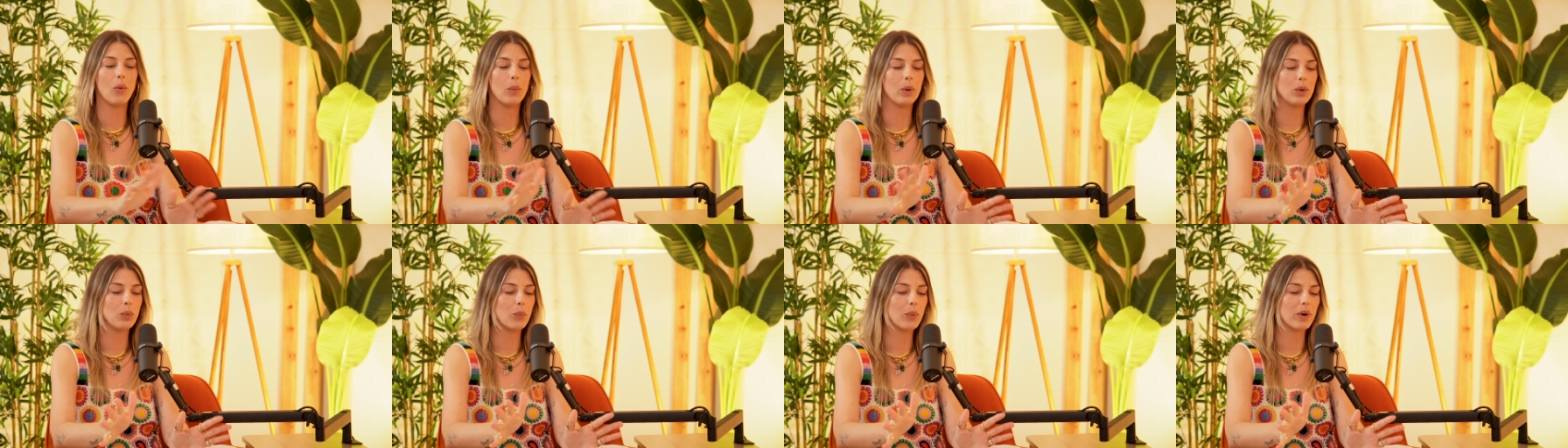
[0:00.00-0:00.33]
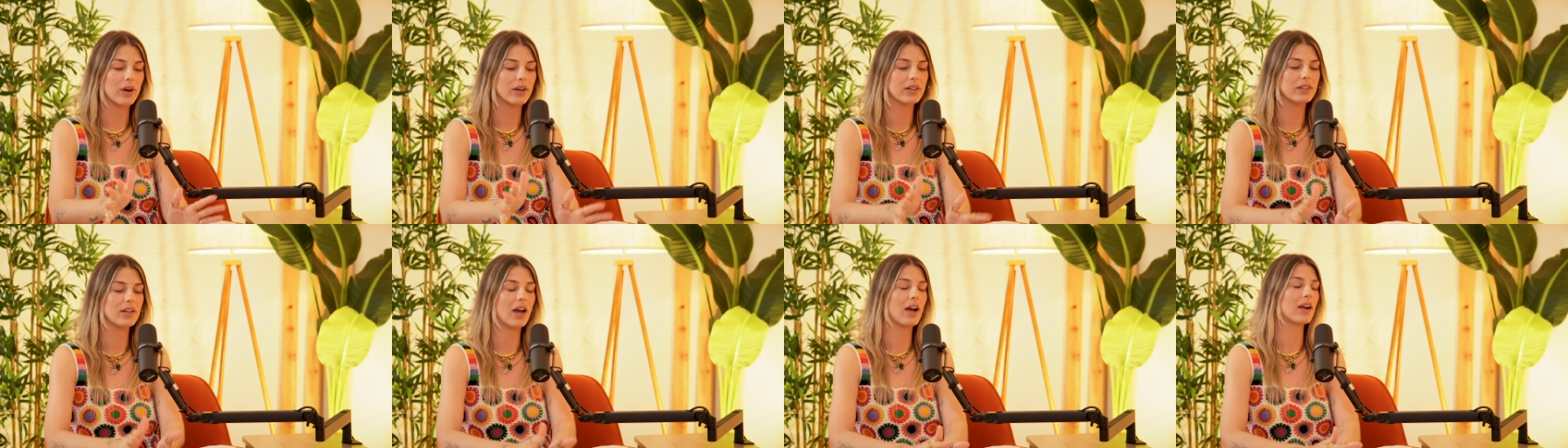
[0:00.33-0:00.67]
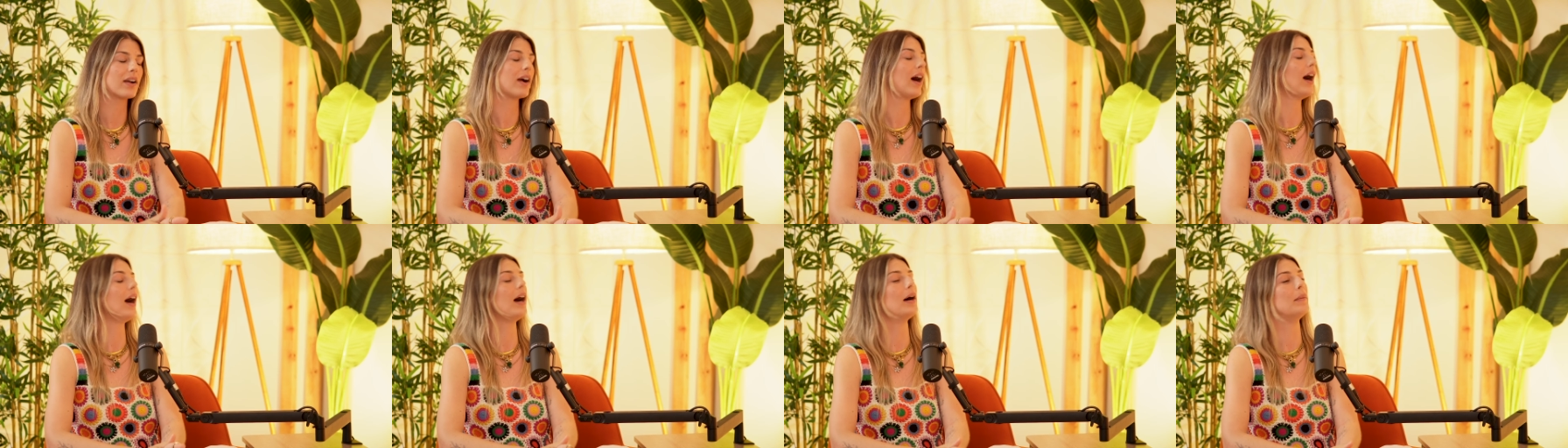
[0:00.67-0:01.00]
all one word,
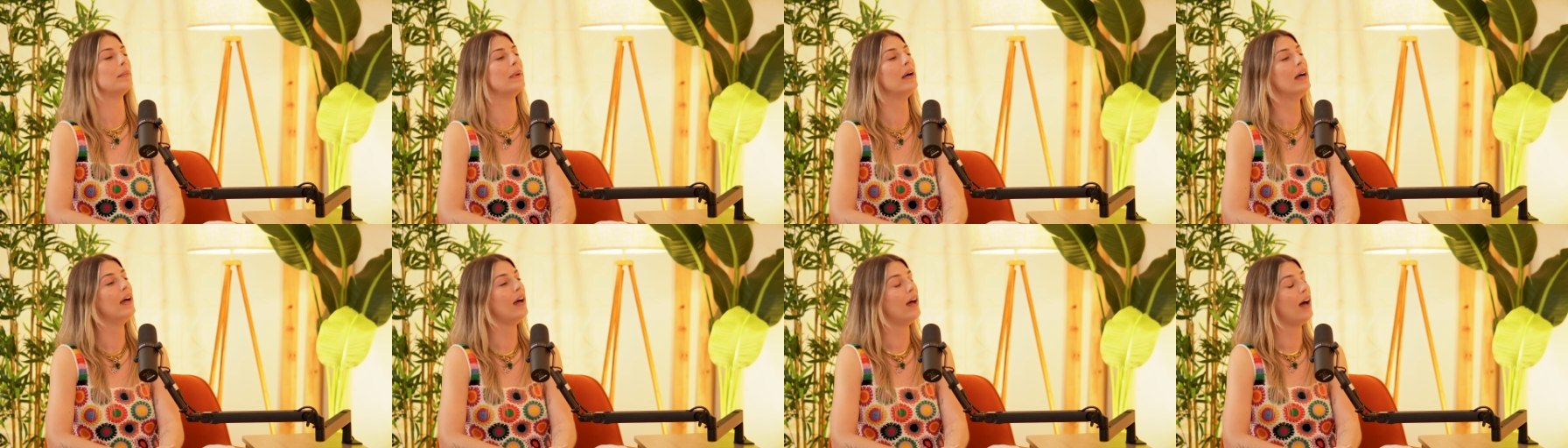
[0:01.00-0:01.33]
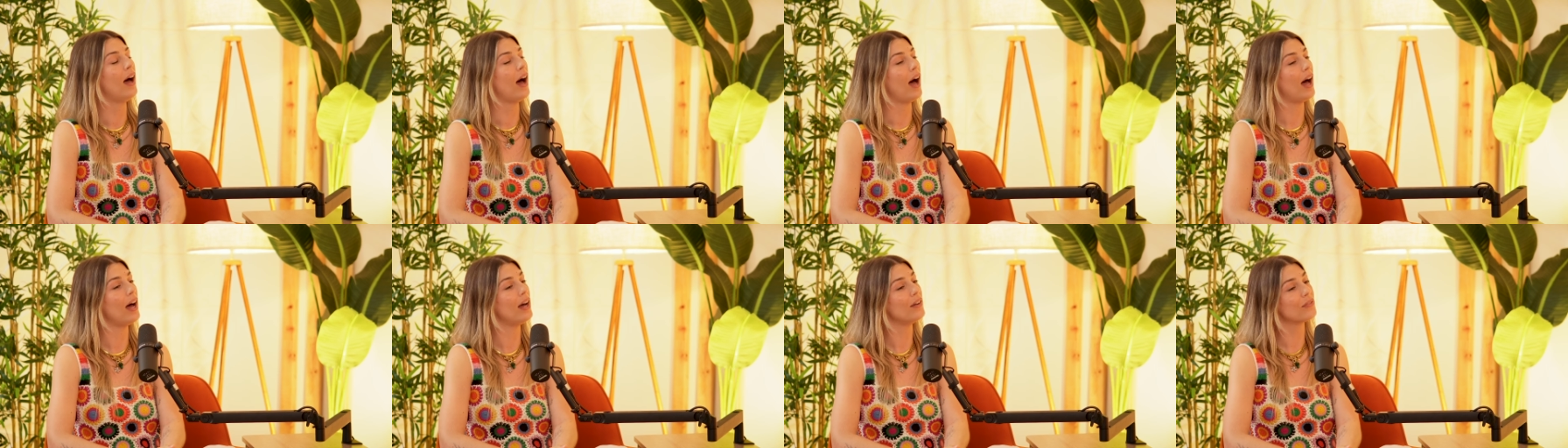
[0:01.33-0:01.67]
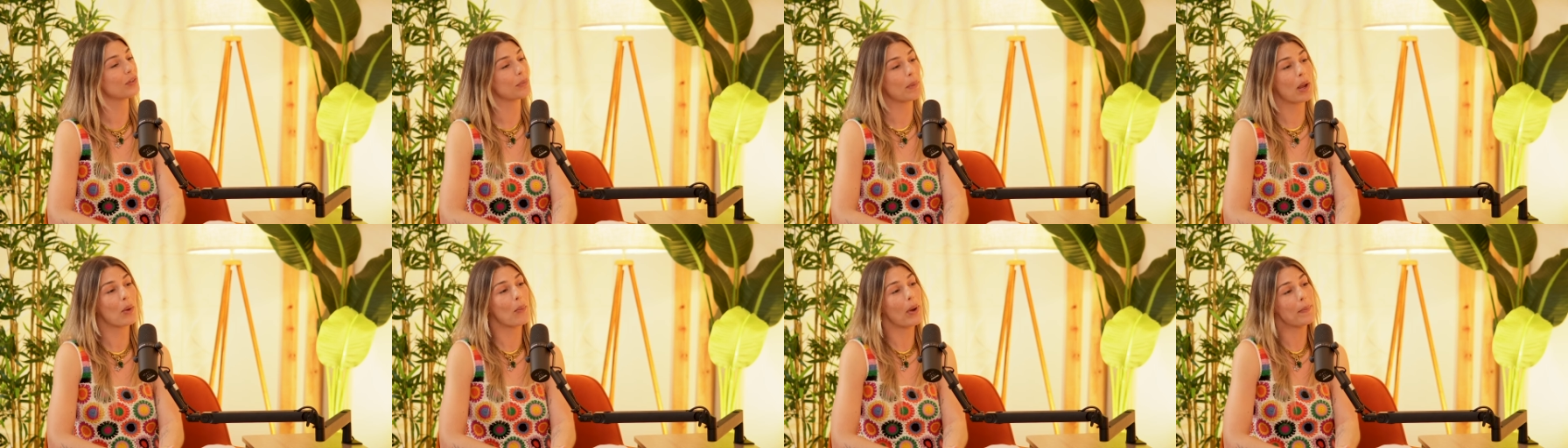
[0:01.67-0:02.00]
dot com,
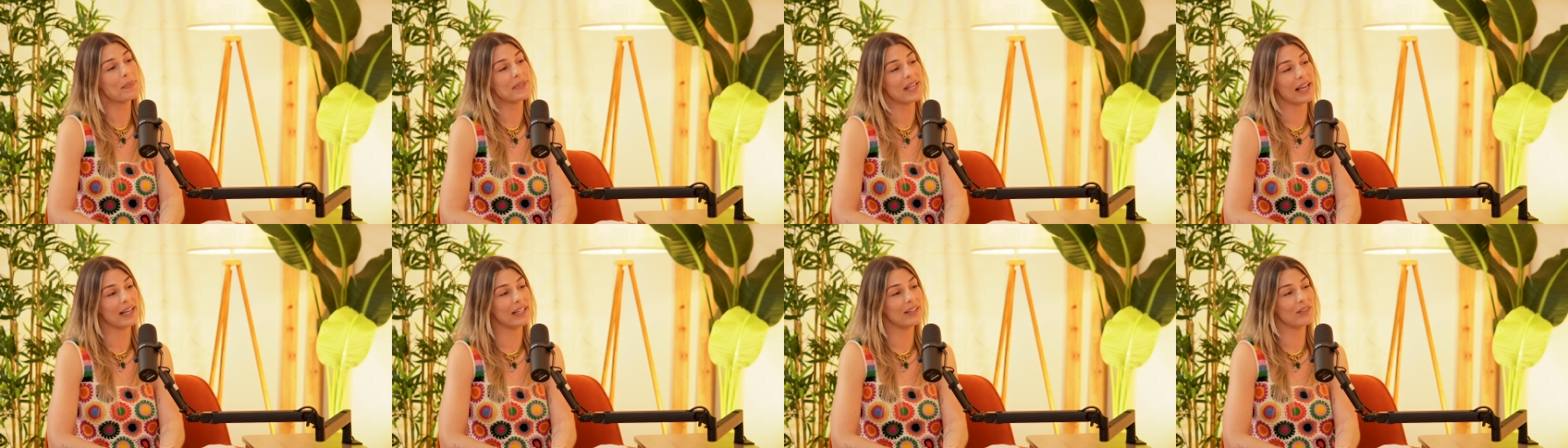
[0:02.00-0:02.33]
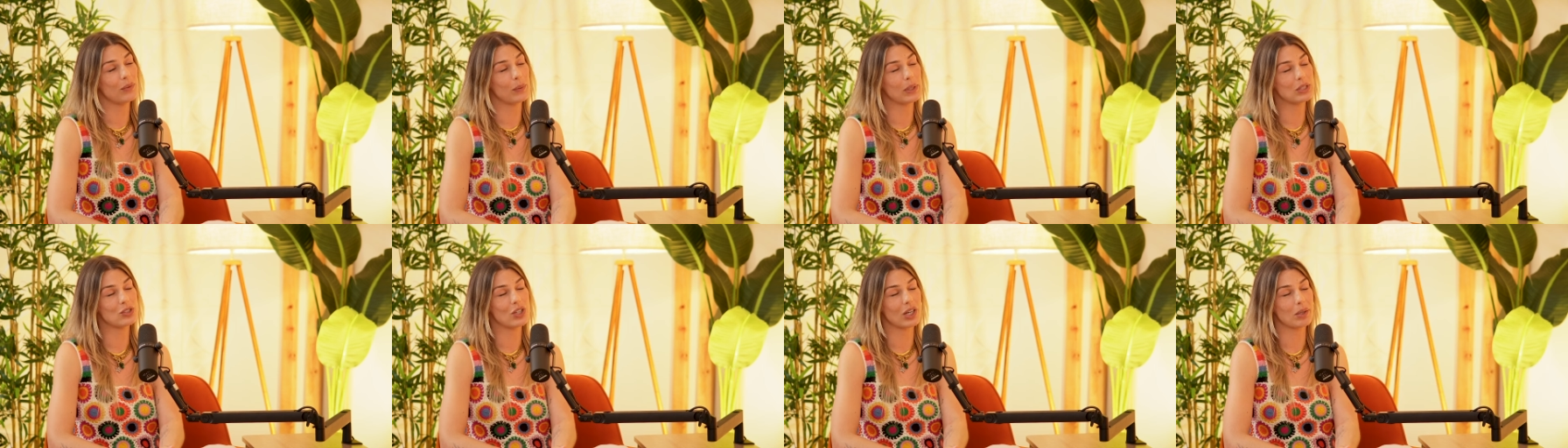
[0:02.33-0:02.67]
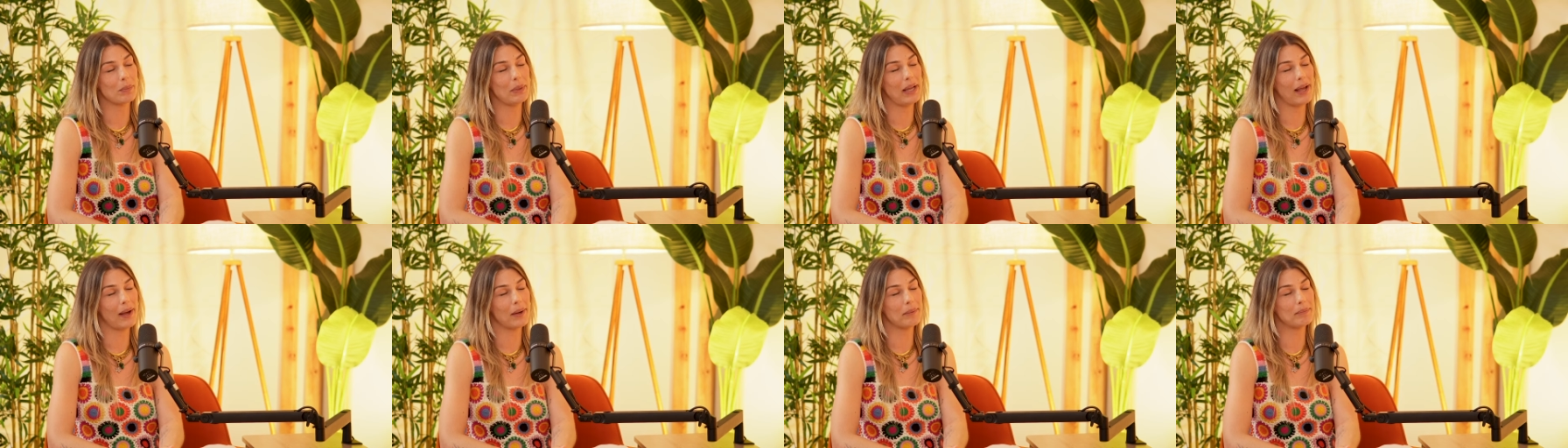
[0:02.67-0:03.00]
uh, for my website if you want to
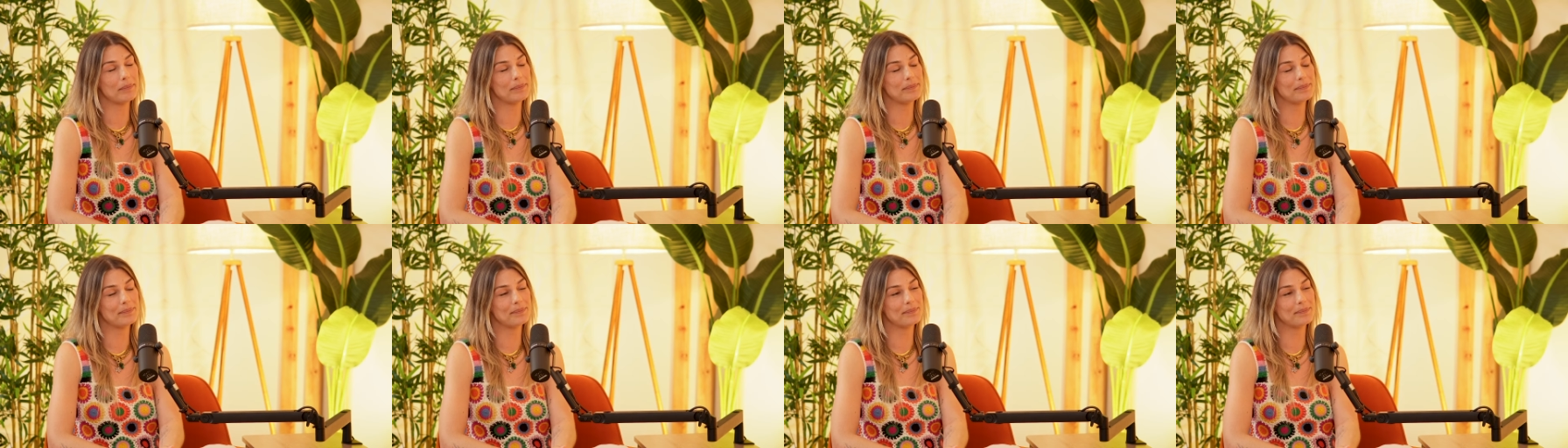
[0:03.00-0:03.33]
check me out.